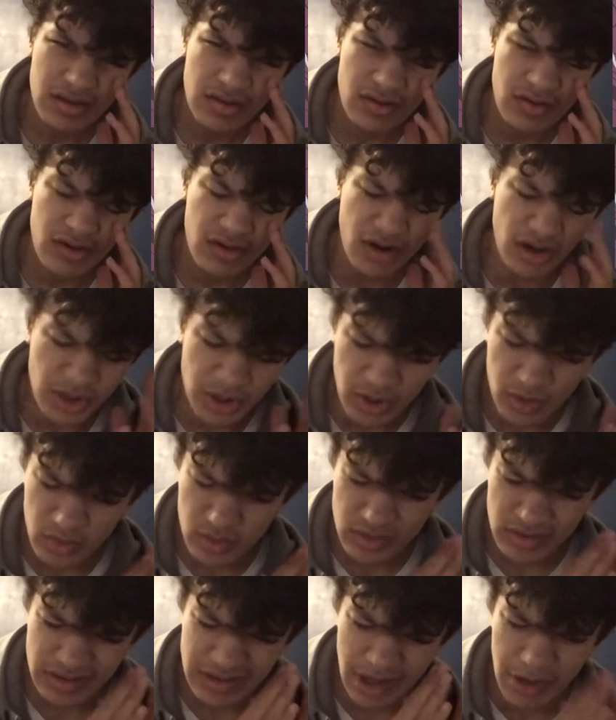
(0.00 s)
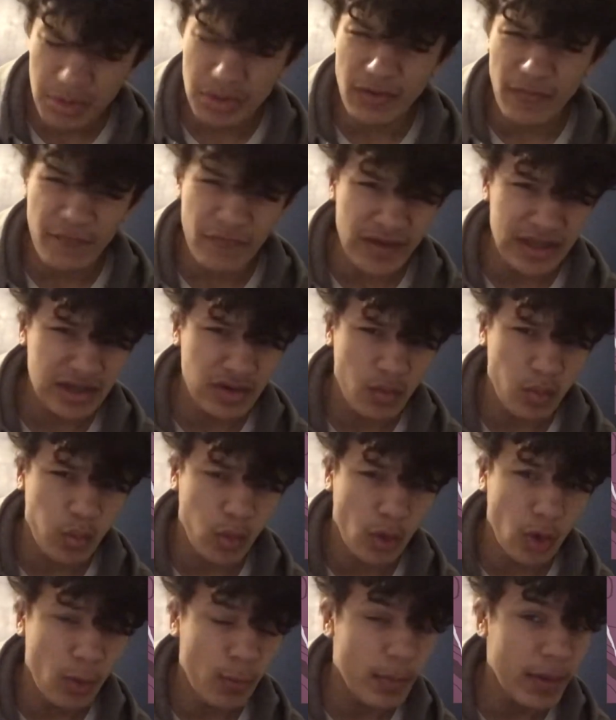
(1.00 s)
Right, so there was a fake
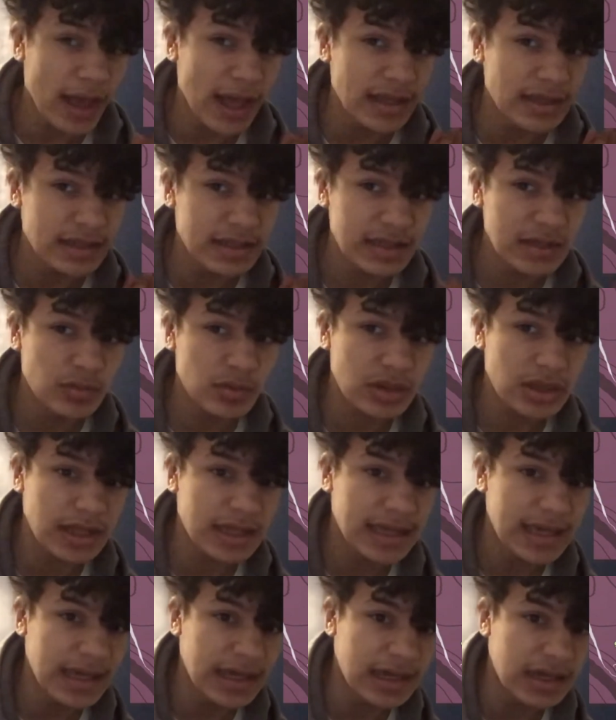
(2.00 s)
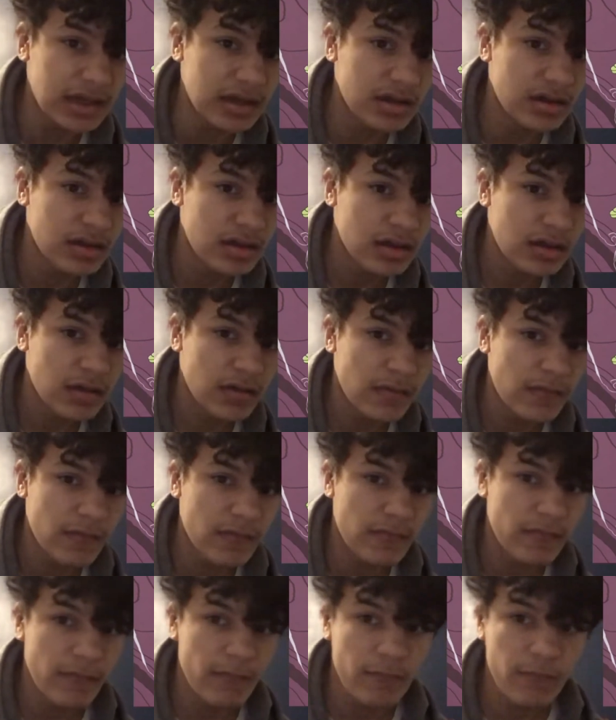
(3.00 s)
Warp, and he was the king
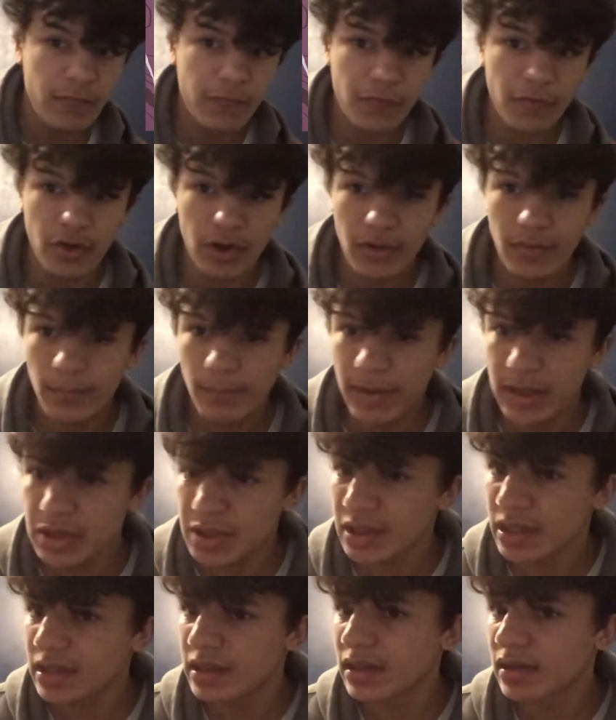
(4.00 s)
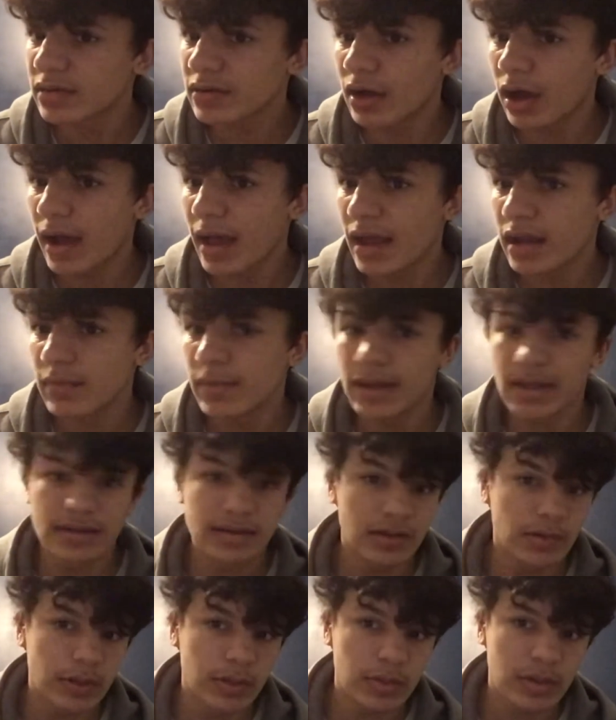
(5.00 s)
for basically the entire anime
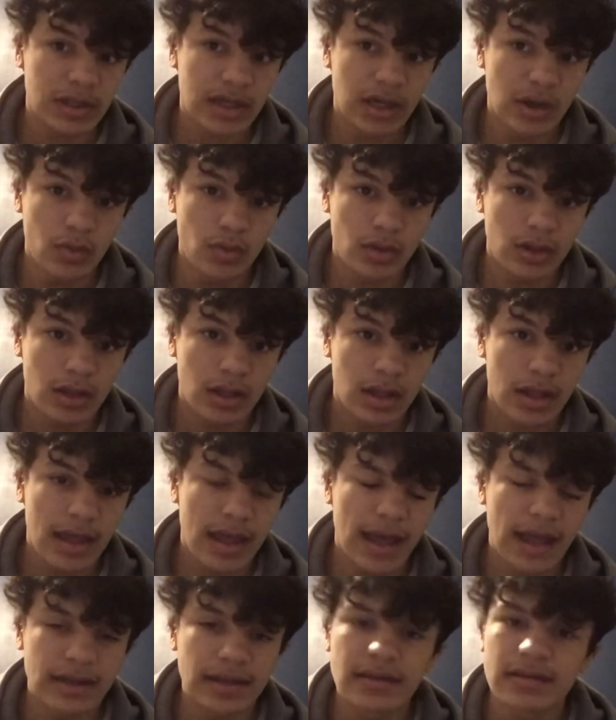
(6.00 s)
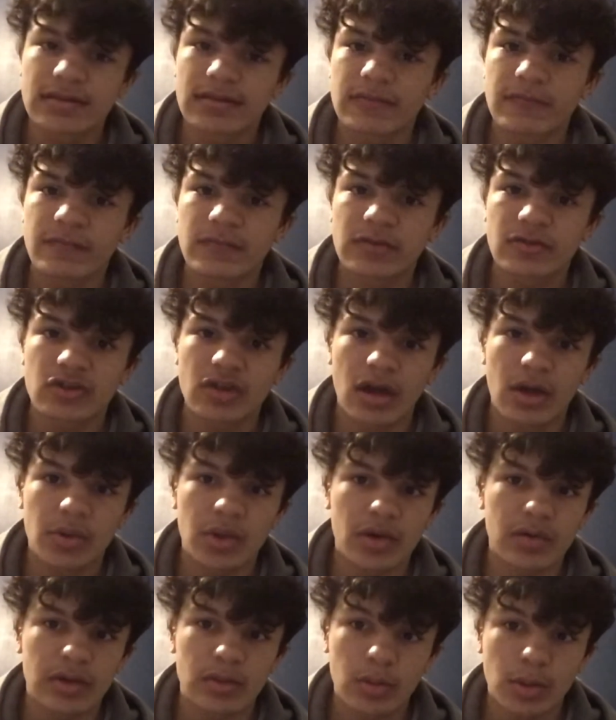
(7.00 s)
until he was killed. And it turns
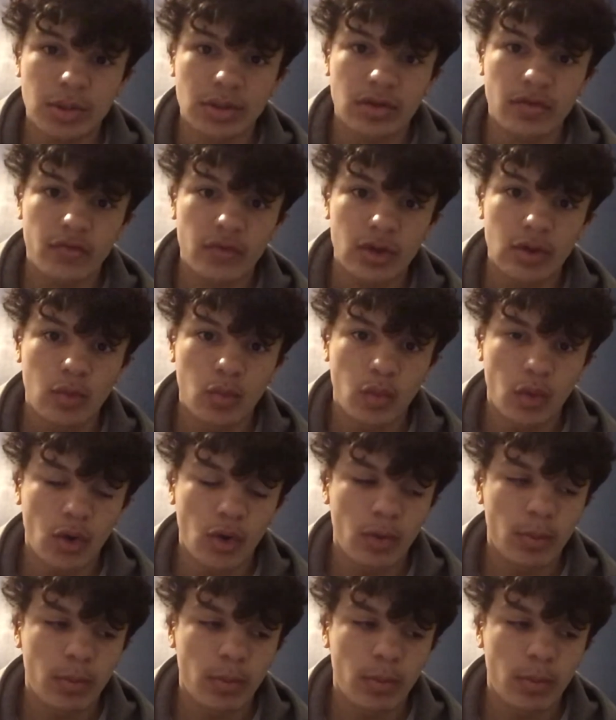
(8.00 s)
out he wasn't a real Warp.